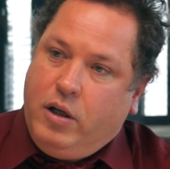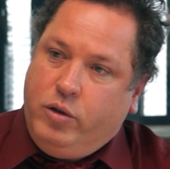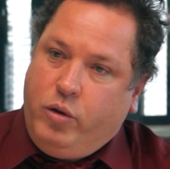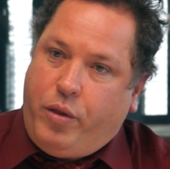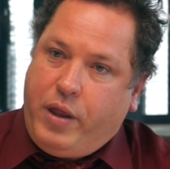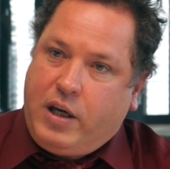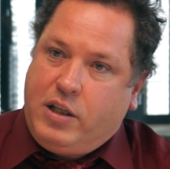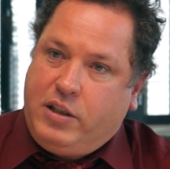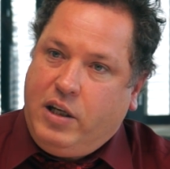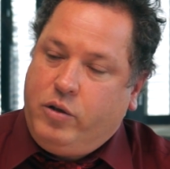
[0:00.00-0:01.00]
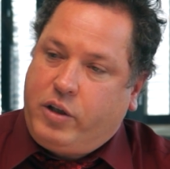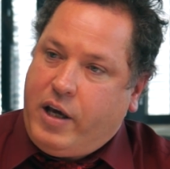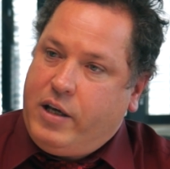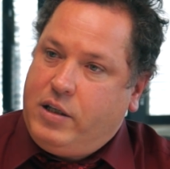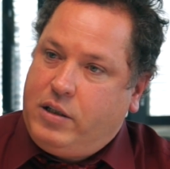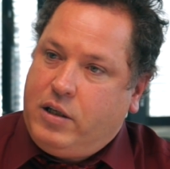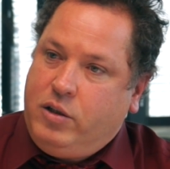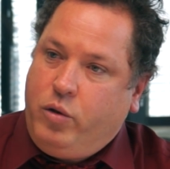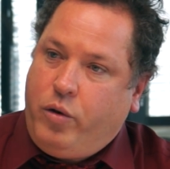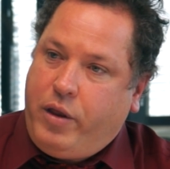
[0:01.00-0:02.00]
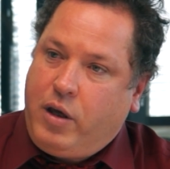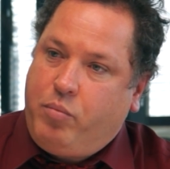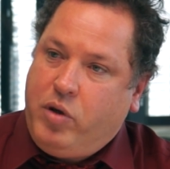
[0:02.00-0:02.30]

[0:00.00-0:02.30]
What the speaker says: Do you think it's still the case? And do you think